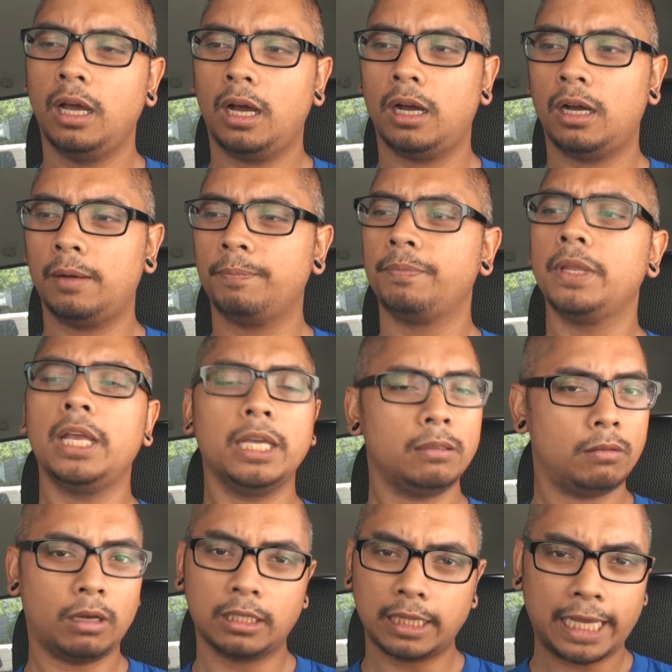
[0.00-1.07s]

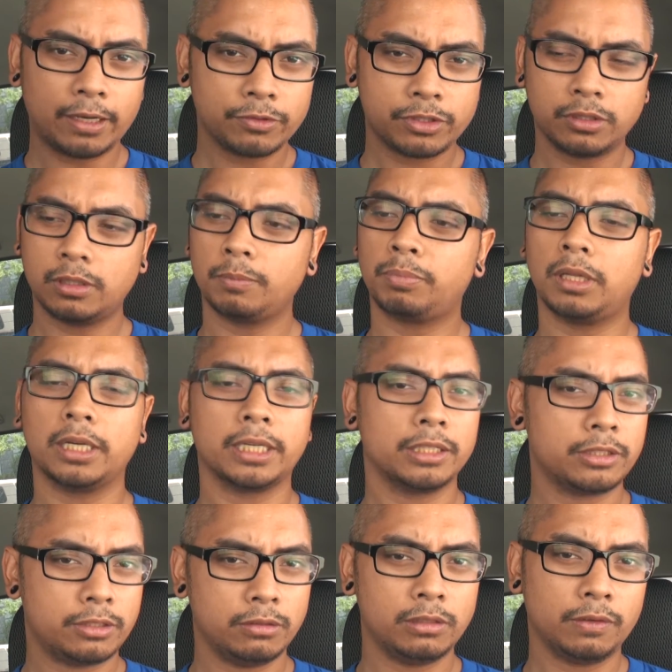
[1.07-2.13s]
It allows you to plug
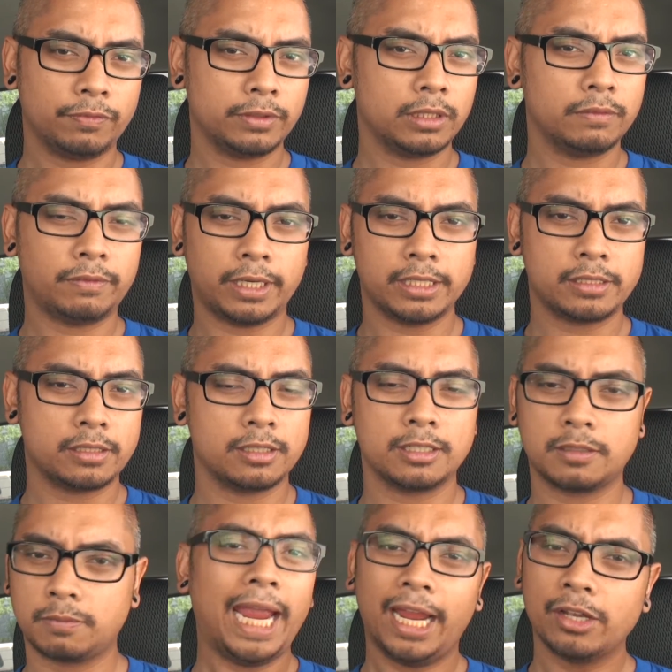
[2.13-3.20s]
in two different
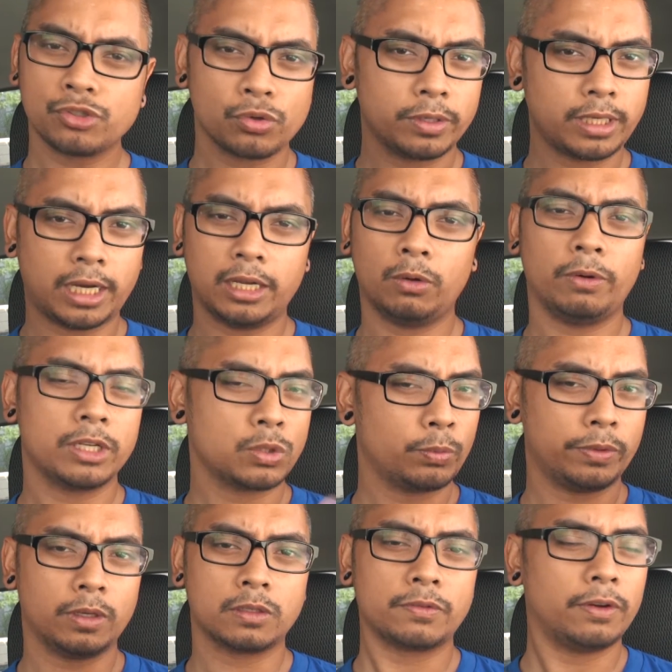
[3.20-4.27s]
devices, Android, iOS,
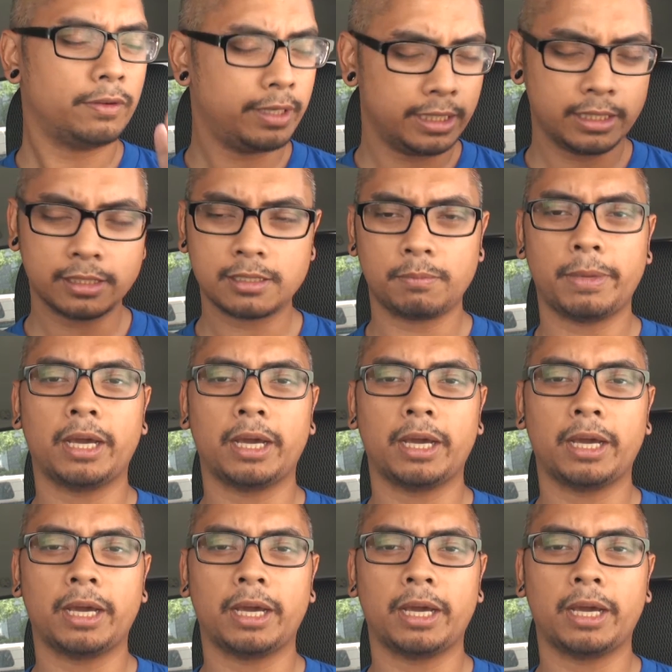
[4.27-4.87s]
Windows Phone, it doesn't